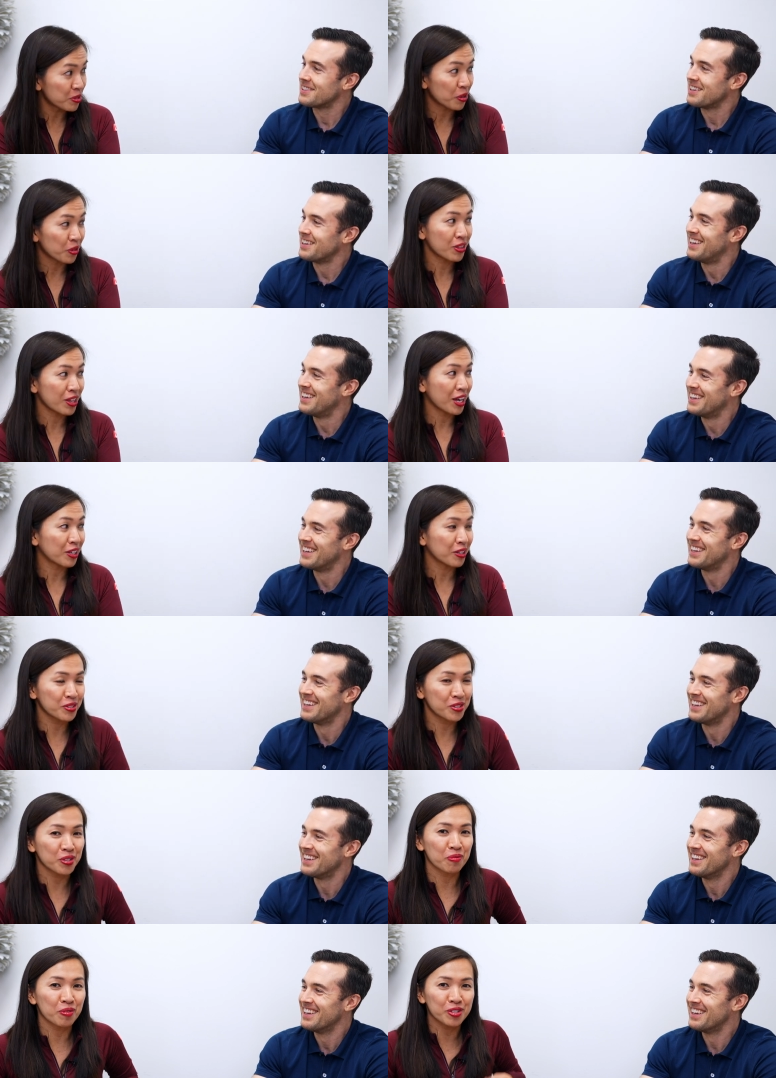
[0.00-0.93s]
Speaker 1: So thank you
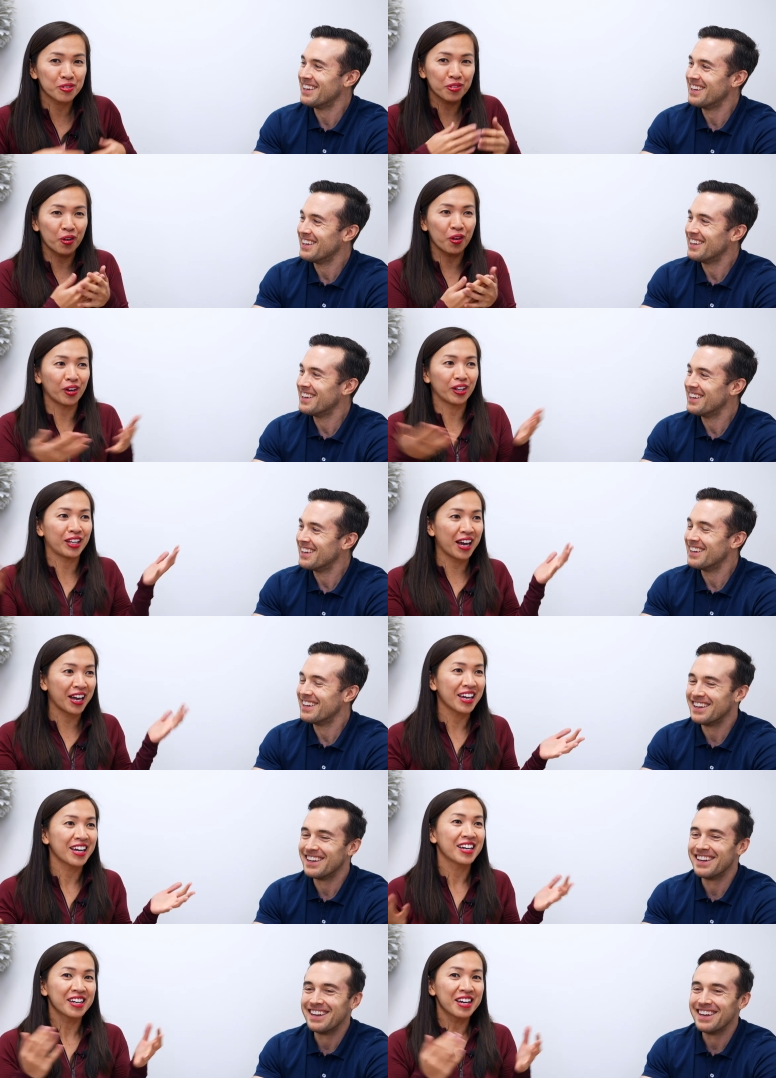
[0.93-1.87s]
so much for
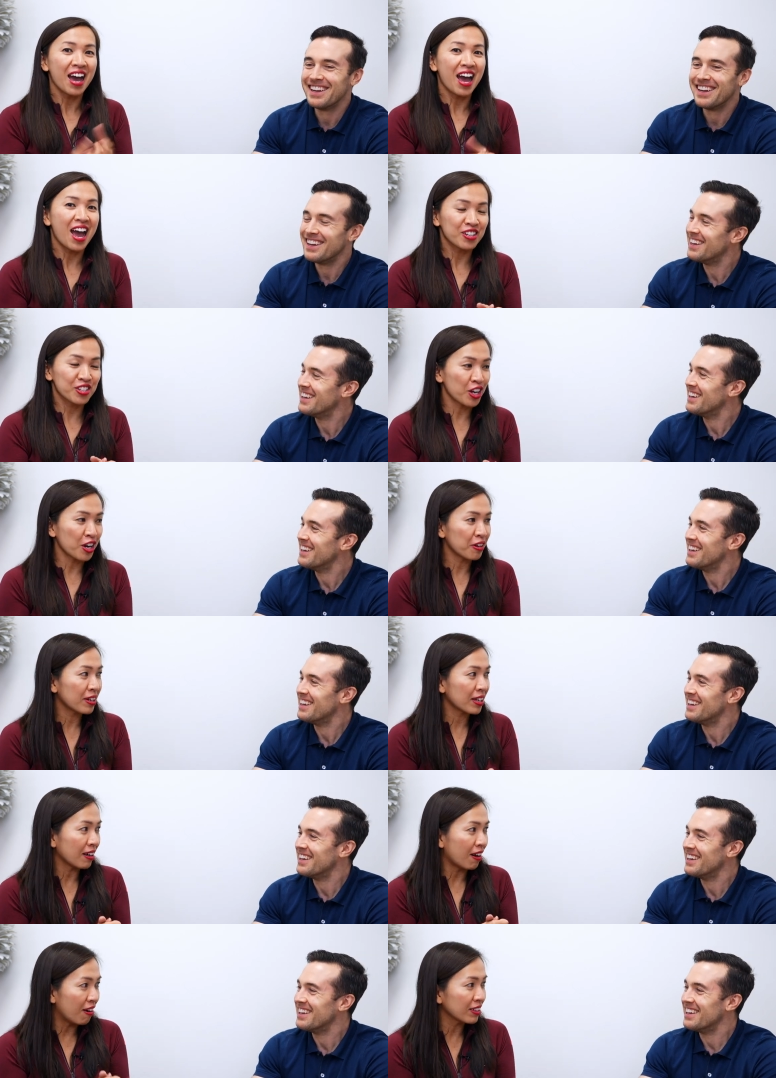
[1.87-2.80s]
like
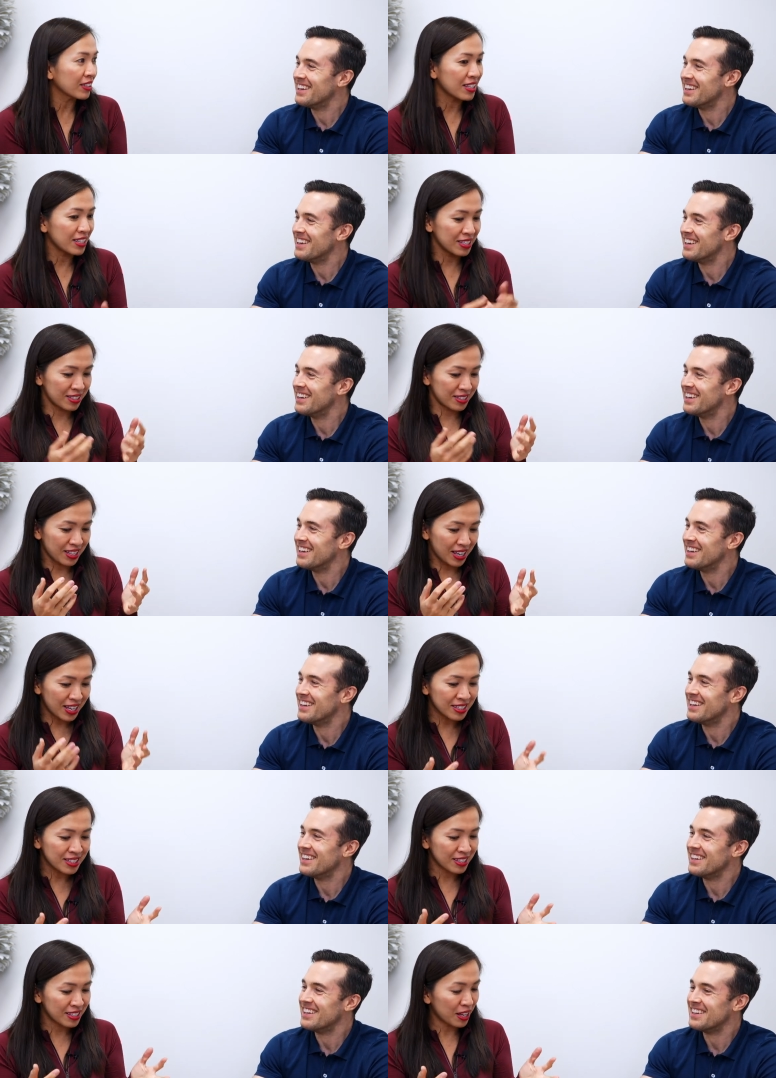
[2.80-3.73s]
sharing all these
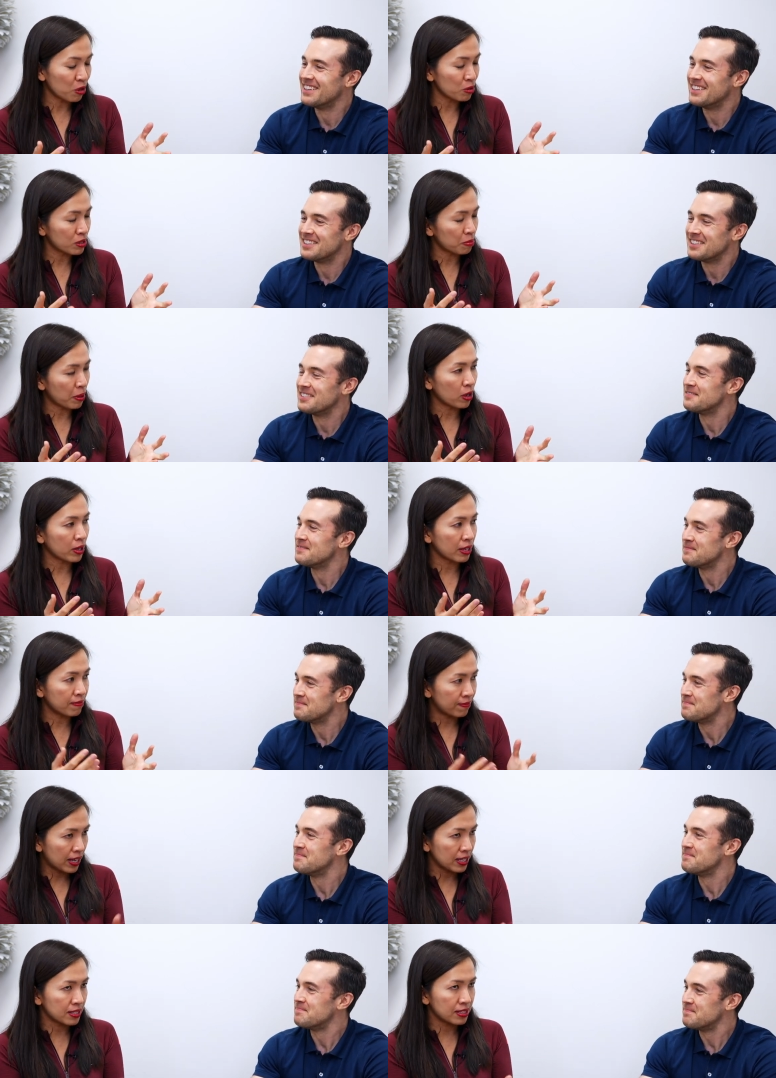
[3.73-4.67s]
ins and outs about
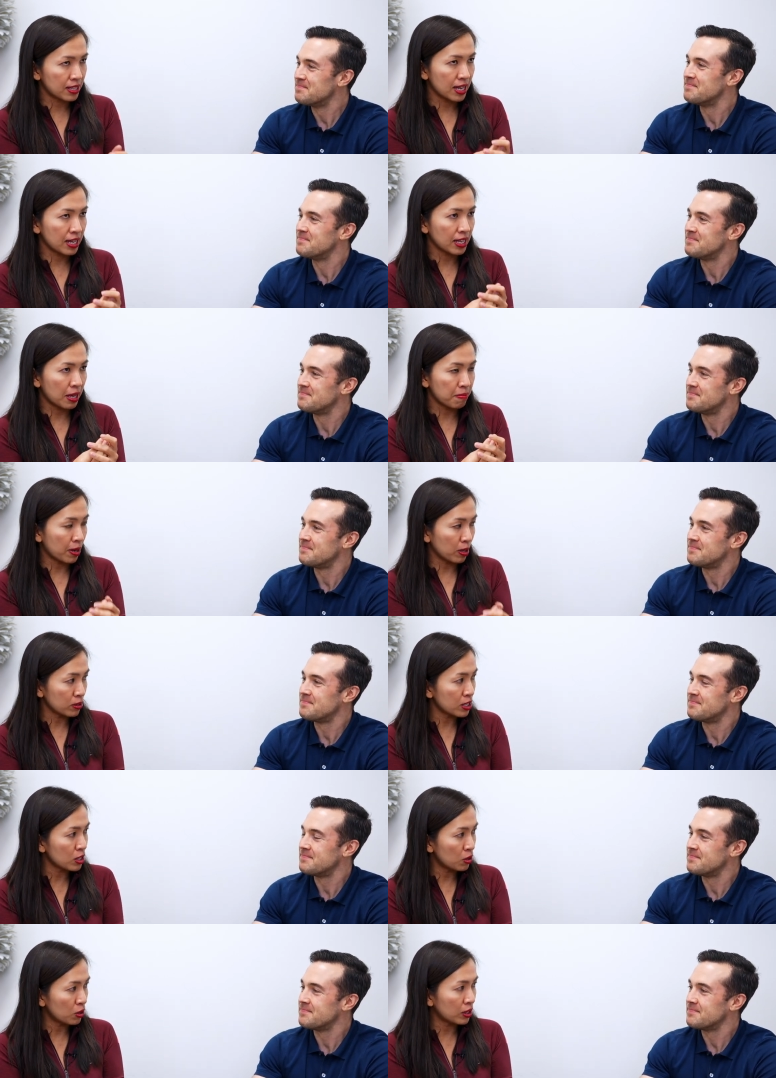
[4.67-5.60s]
investing in
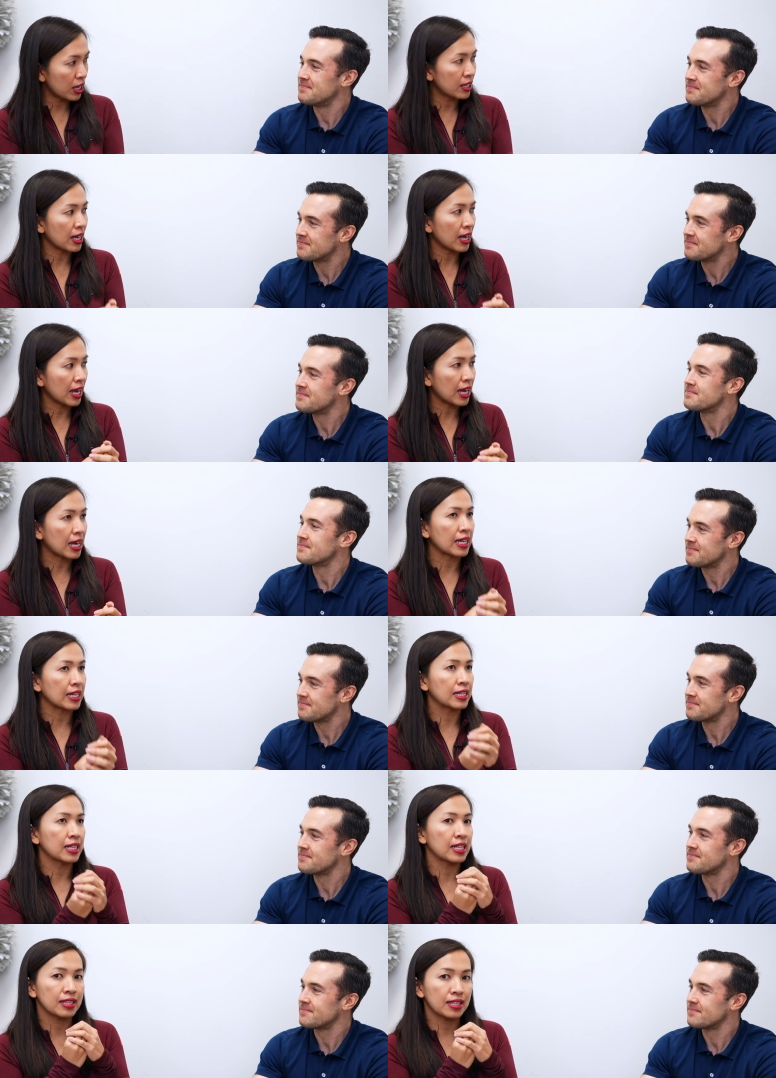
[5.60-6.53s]
multi-unit
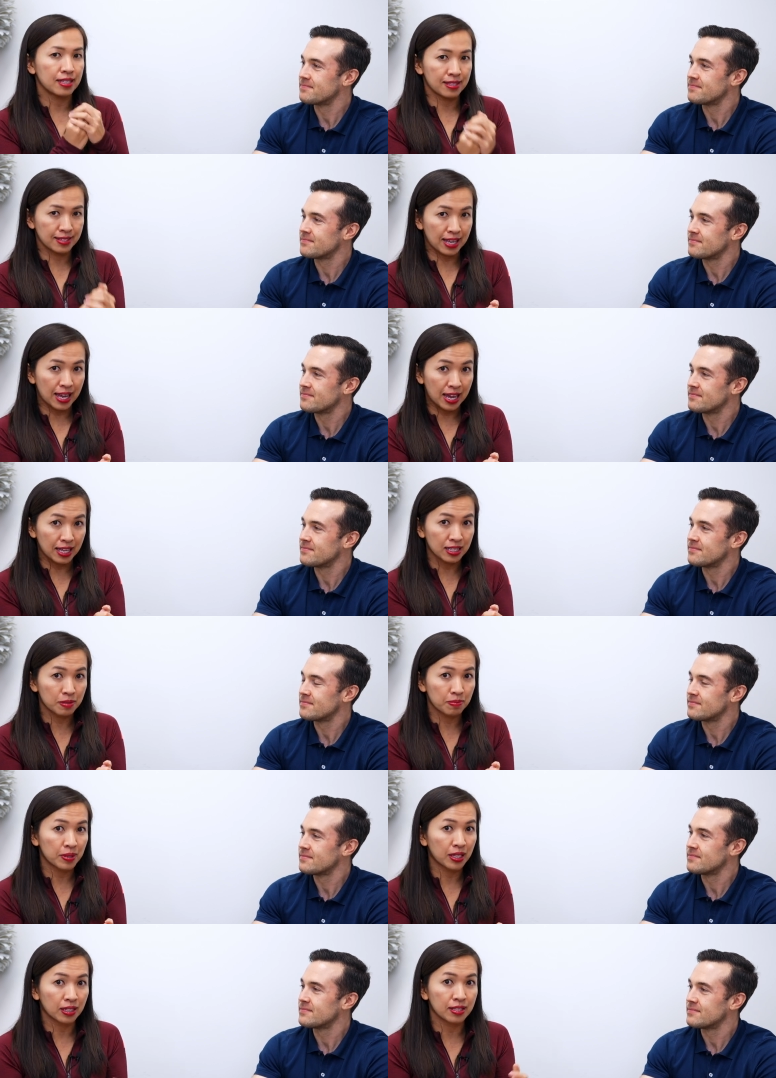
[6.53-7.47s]
in the
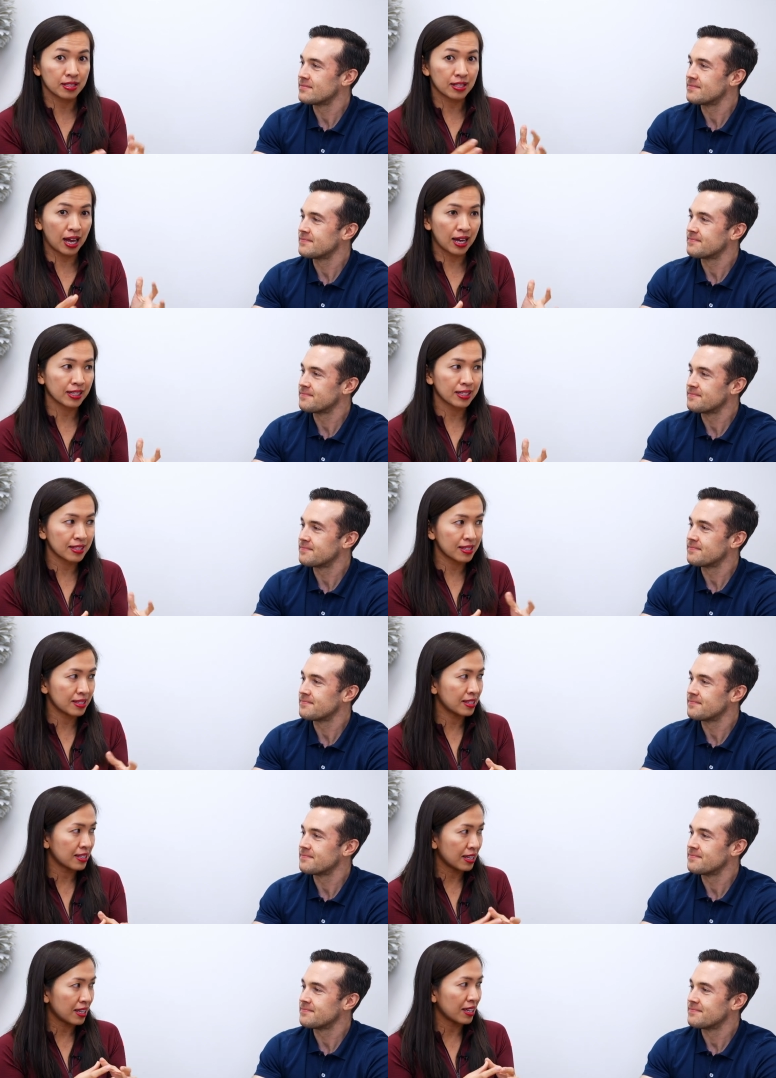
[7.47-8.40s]
States because I can
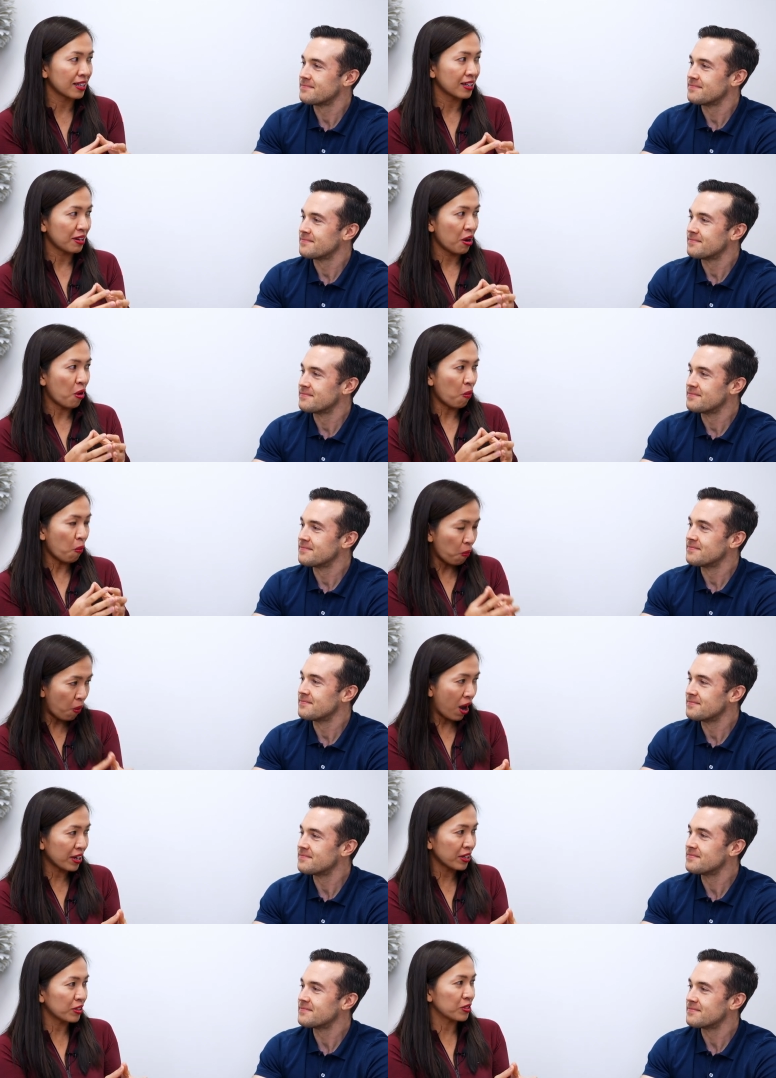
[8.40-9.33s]
see
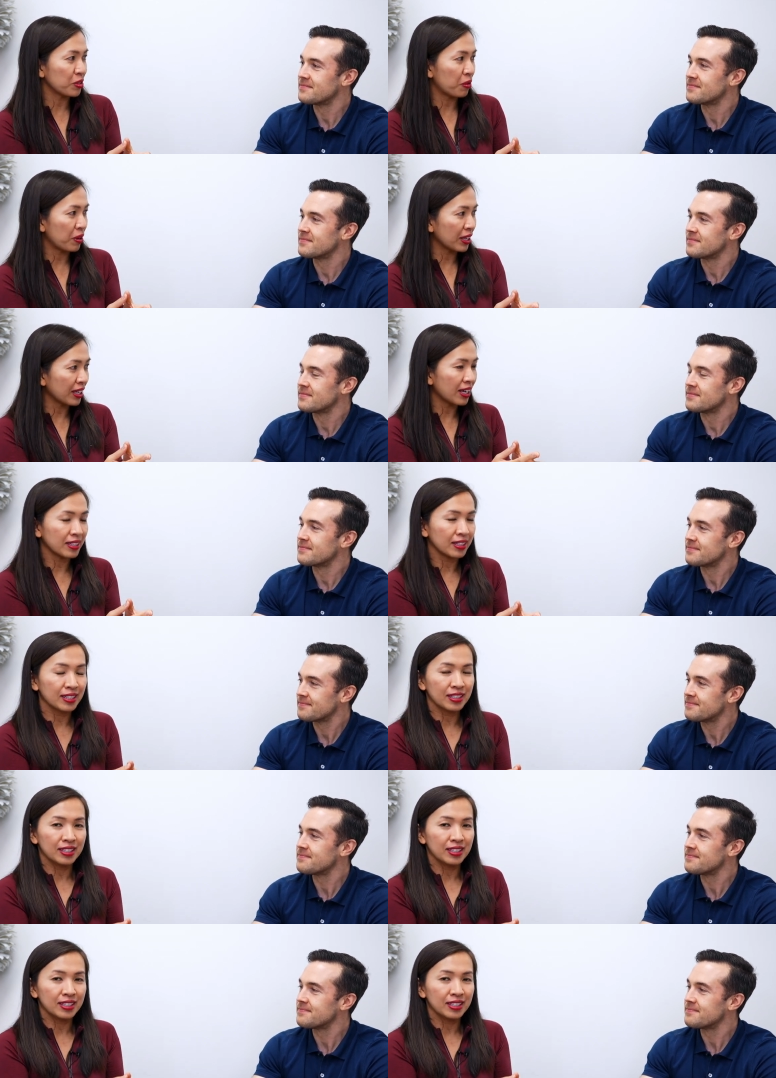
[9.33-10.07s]
why you're doing it.